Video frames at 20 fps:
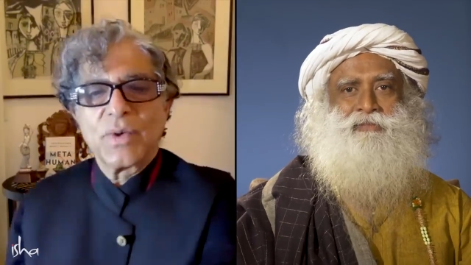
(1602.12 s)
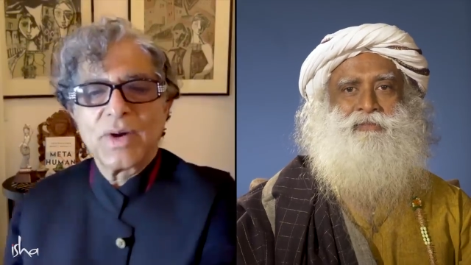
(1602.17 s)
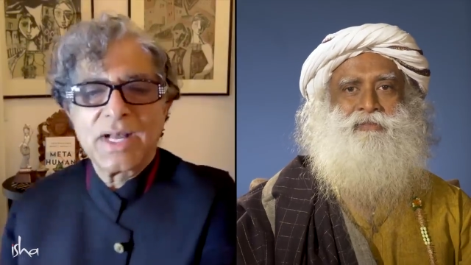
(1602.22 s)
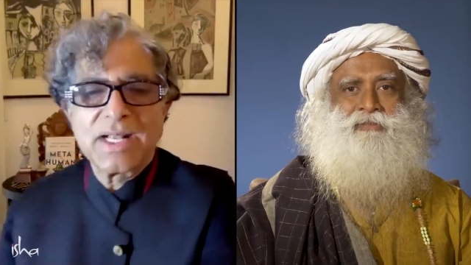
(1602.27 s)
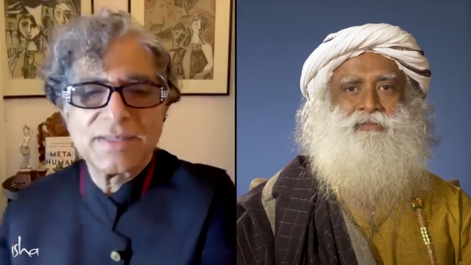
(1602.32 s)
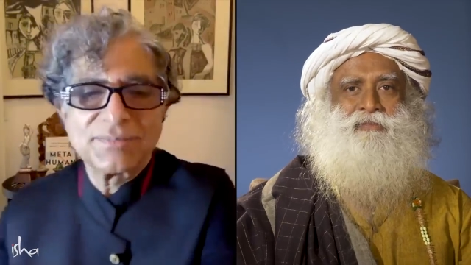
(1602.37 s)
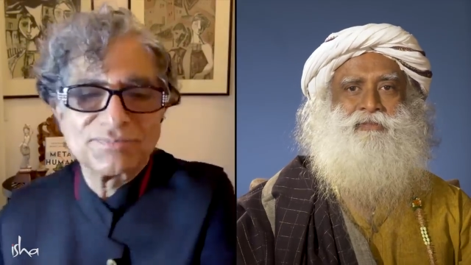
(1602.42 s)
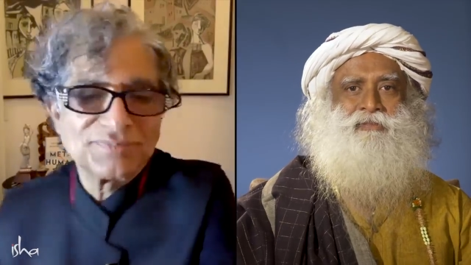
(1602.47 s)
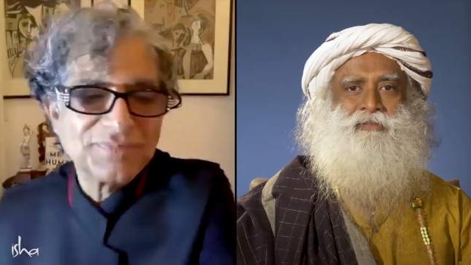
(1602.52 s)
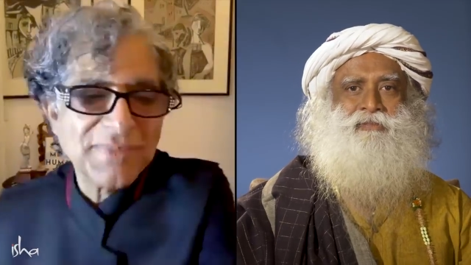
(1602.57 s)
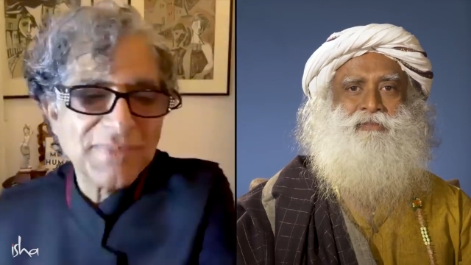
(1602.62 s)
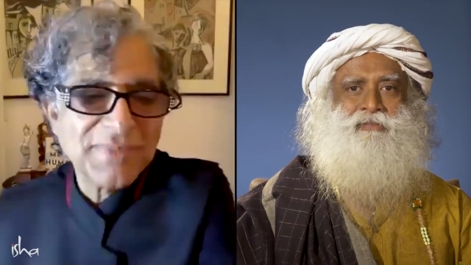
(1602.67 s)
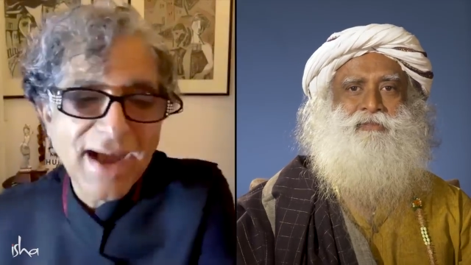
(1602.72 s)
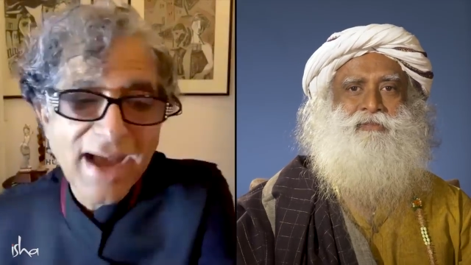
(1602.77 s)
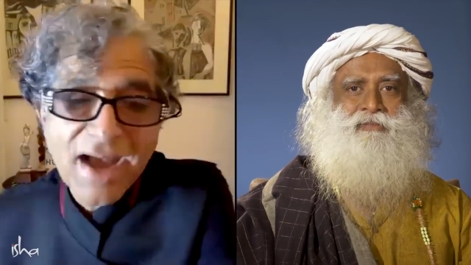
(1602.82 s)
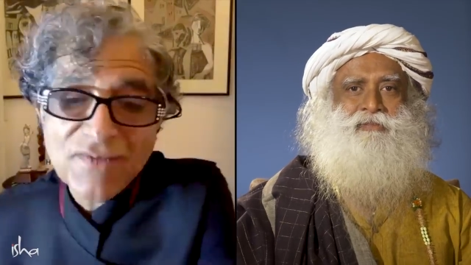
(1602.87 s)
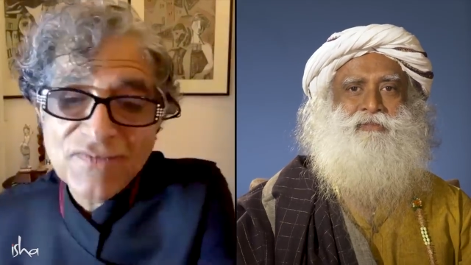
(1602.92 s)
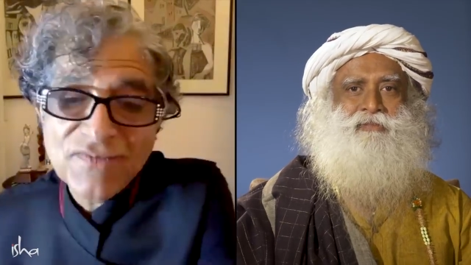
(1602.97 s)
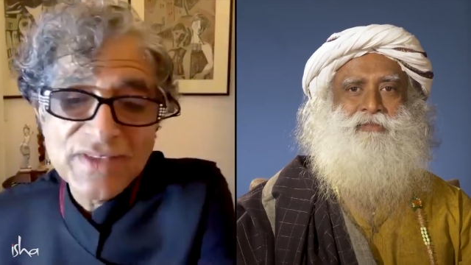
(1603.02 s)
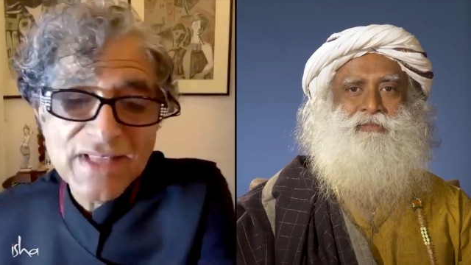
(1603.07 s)
Speaker 1: Well, I
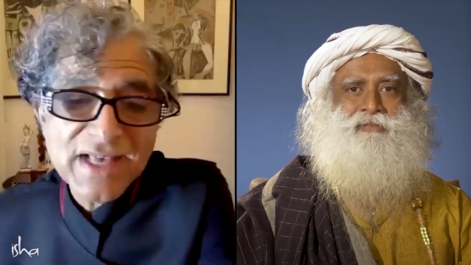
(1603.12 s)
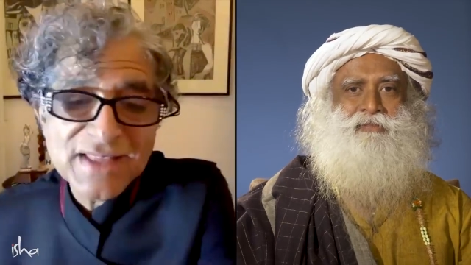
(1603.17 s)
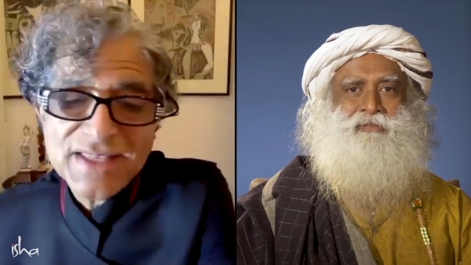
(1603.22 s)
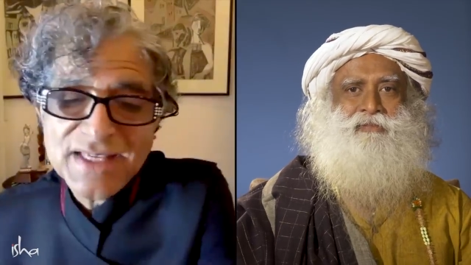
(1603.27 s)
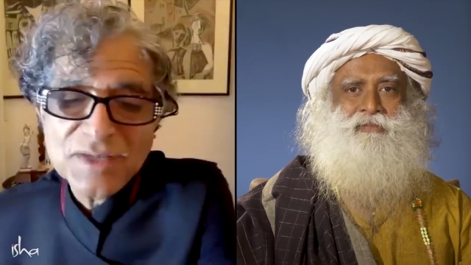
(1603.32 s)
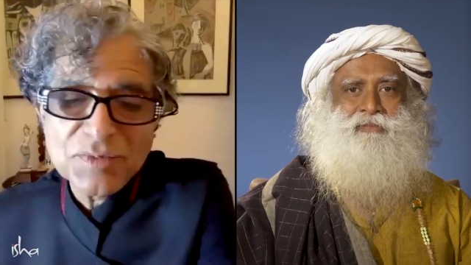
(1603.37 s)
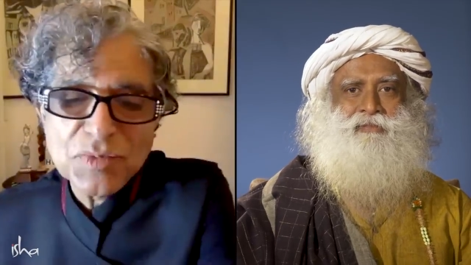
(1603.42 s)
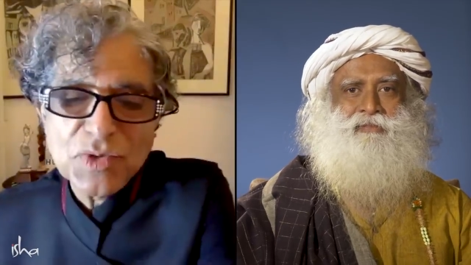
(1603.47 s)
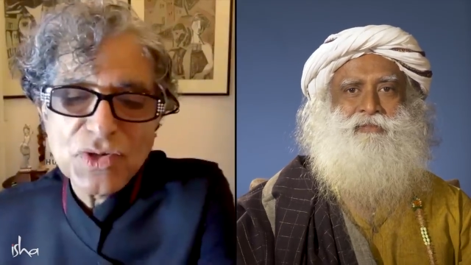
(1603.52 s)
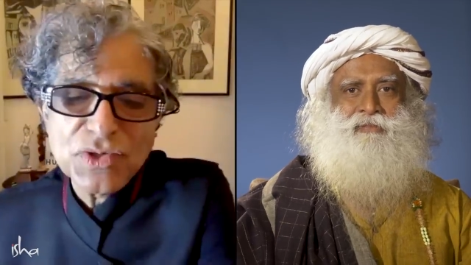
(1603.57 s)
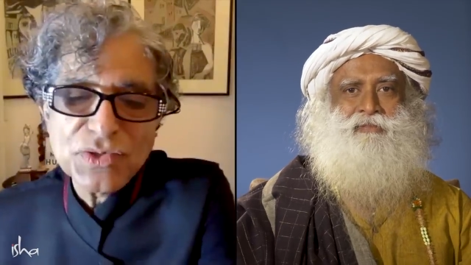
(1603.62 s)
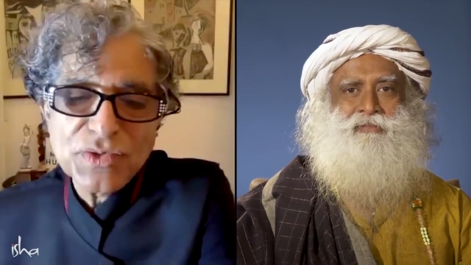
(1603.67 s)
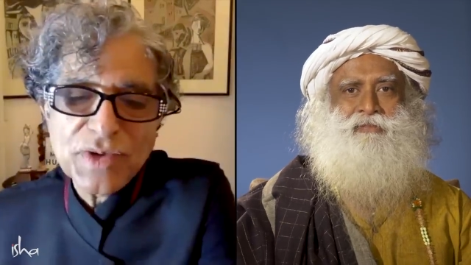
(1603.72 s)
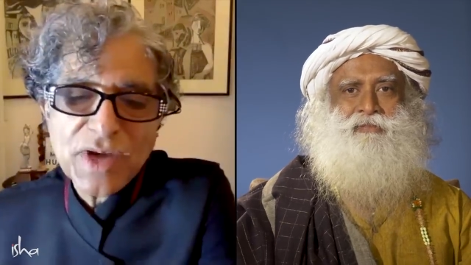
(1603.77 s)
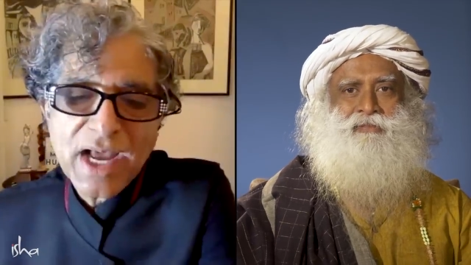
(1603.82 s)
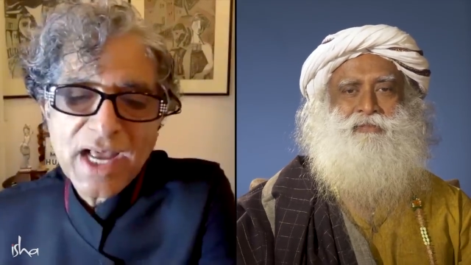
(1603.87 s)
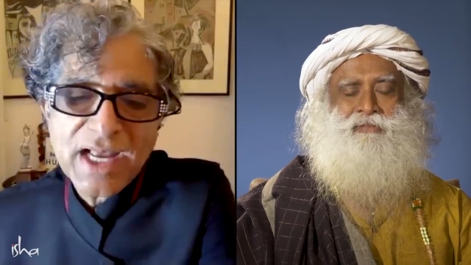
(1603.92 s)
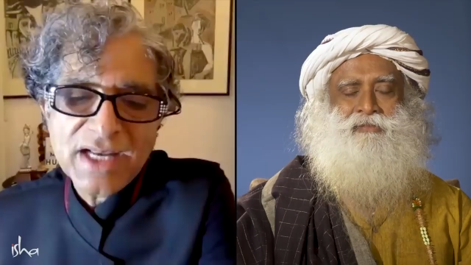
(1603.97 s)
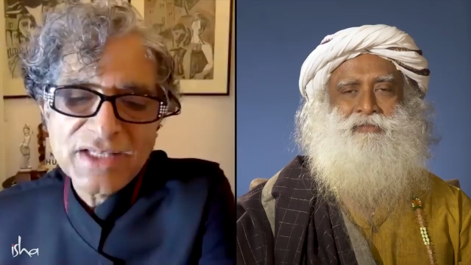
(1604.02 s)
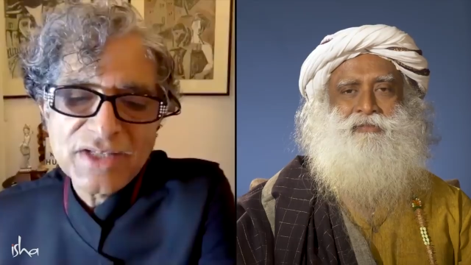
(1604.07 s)
have nothing more to
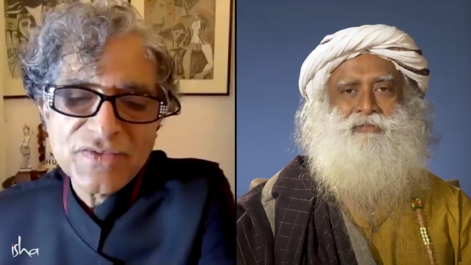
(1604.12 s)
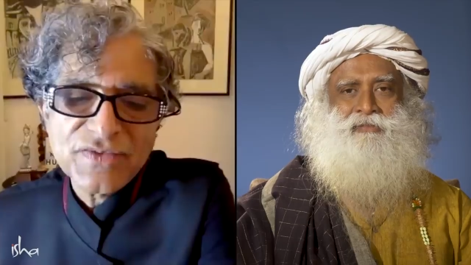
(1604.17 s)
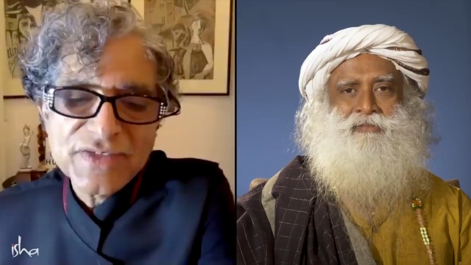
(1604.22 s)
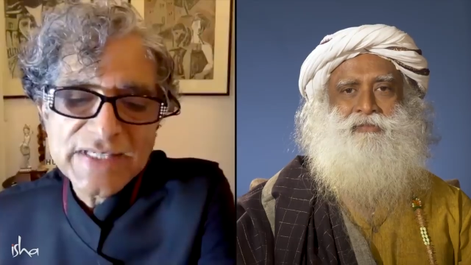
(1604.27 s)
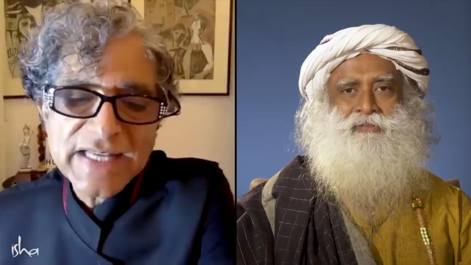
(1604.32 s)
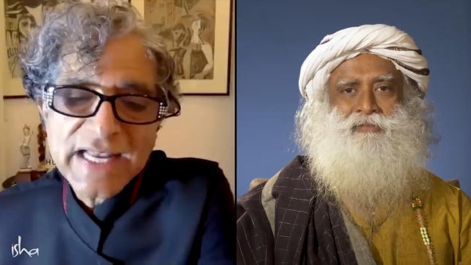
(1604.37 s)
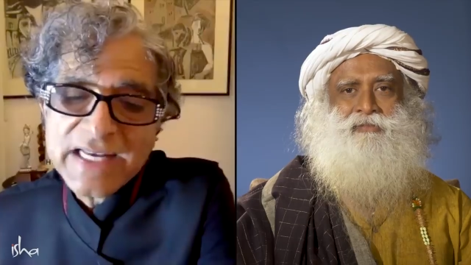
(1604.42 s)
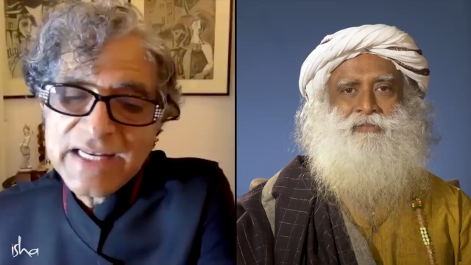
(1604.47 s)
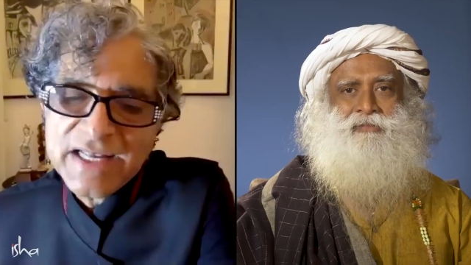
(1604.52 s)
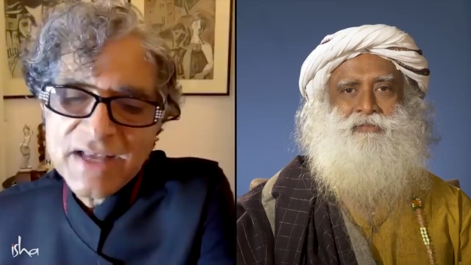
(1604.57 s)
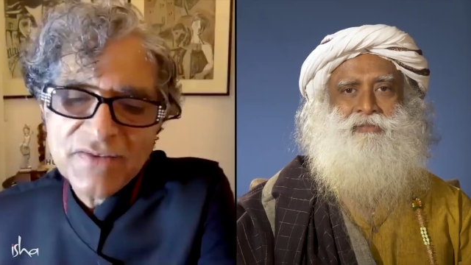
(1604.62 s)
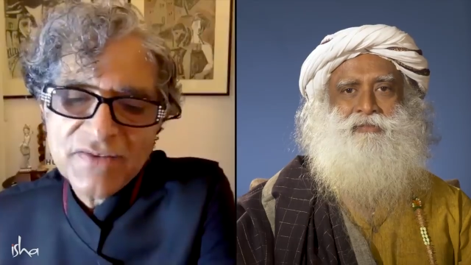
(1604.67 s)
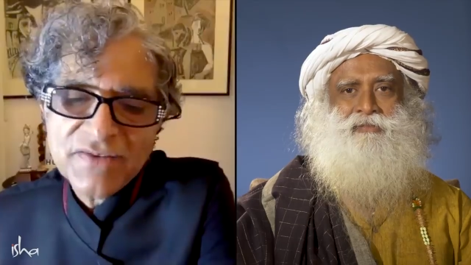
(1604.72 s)
add. You've said